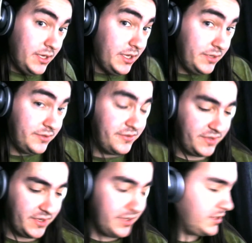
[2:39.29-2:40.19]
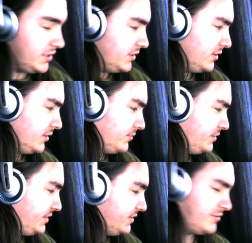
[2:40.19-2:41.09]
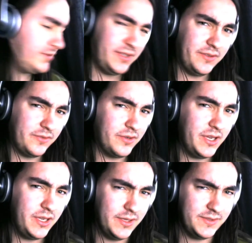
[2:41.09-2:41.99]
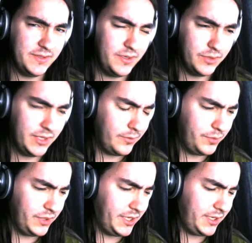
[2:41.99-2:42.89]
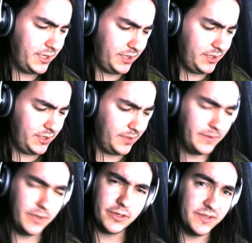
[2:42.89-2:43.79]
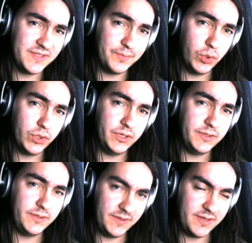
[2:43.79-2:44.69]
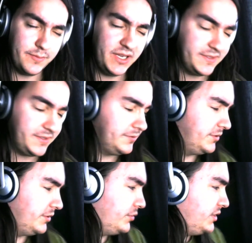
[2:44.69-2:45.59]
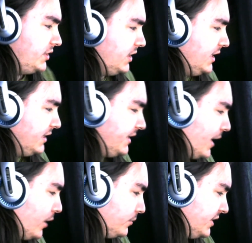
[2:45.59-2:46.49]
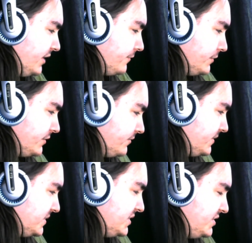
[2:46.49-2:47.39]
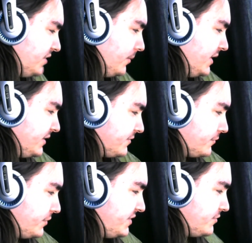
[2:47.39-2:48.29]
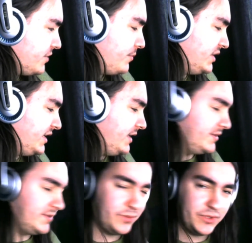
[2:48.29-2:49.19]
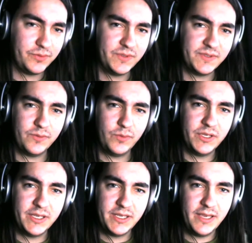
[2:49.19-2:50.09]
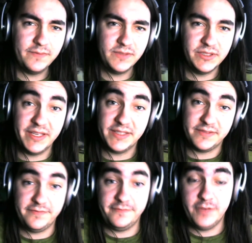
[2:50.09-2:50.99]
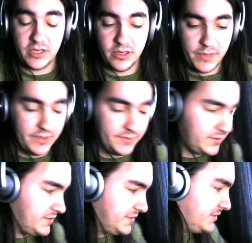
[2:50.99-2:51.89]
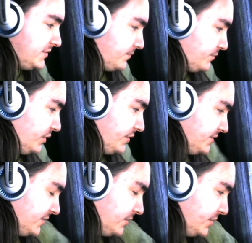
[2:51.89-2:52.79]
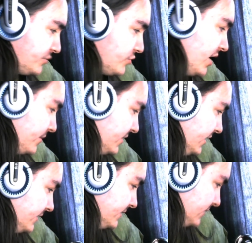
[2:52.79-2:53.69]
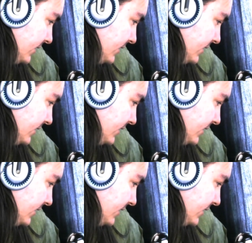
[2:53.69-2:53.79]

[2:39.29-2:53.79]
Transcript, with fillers: interesting. Uh, really interesting to try and see what that would be like. I'm not going to spoil it because I might still do it. Now I'm left with dumbass free stripe bananas, which was the one I gave the less fuck about because it's probably just going to be dry bananas.